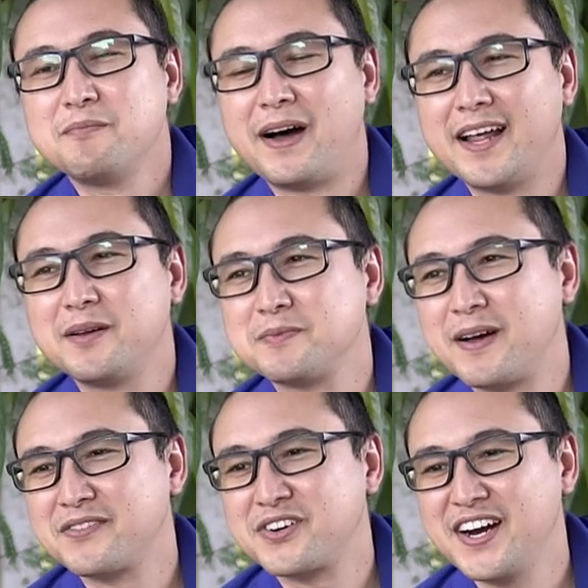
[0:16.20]
My name is
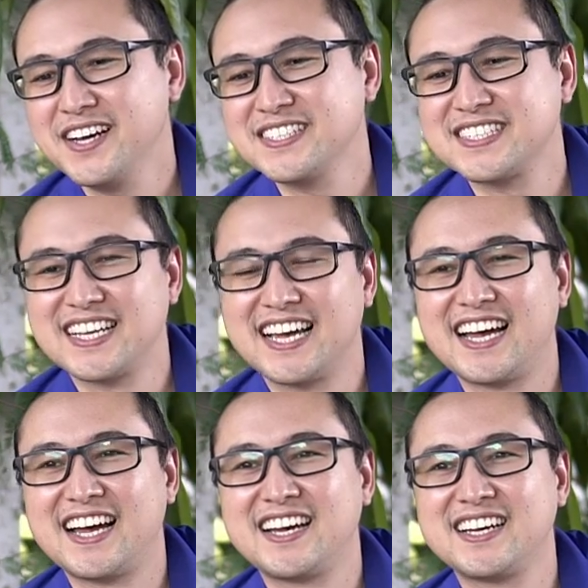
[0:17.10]
Marvin Kraus,
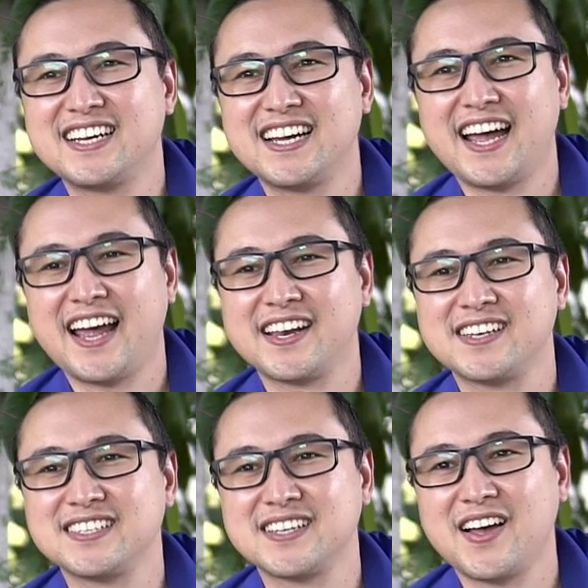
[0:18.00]
uh, and
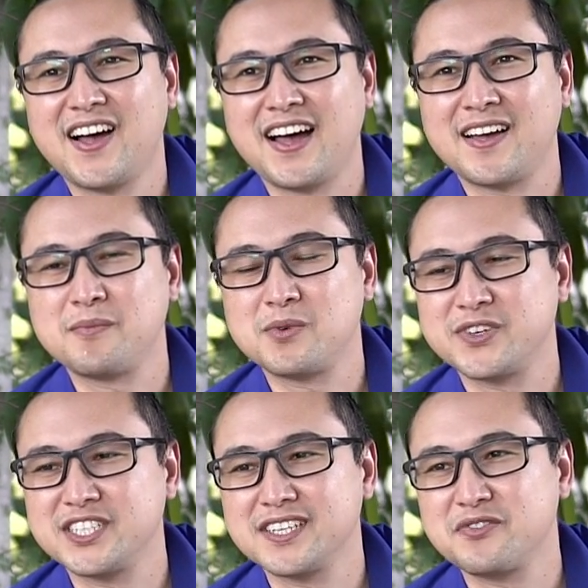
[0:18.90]
I am
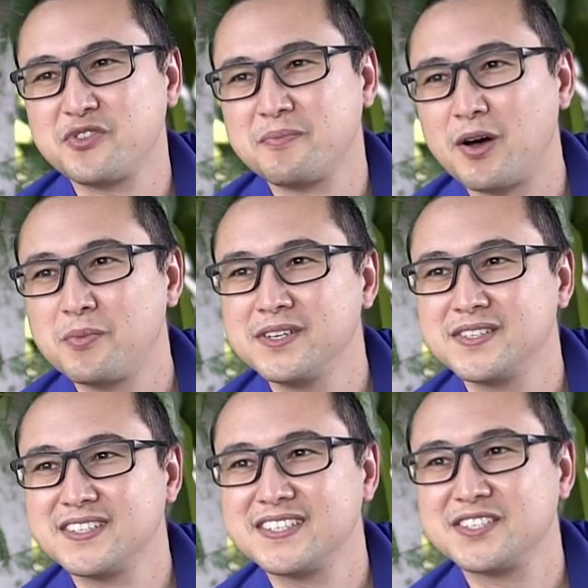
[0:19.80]
originally from Melbourne,
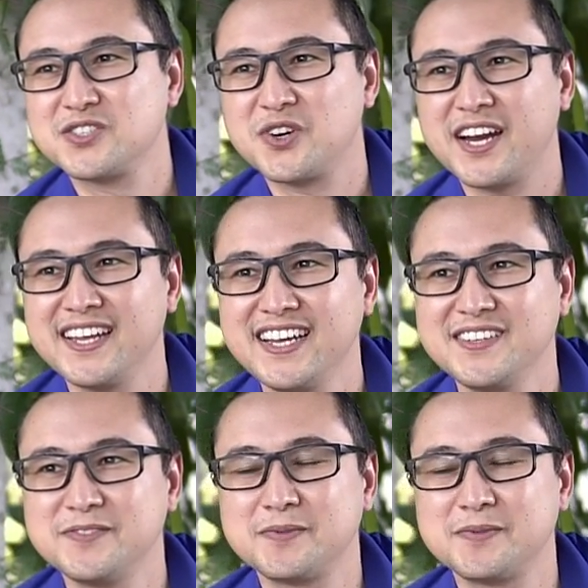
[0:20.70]
Australia.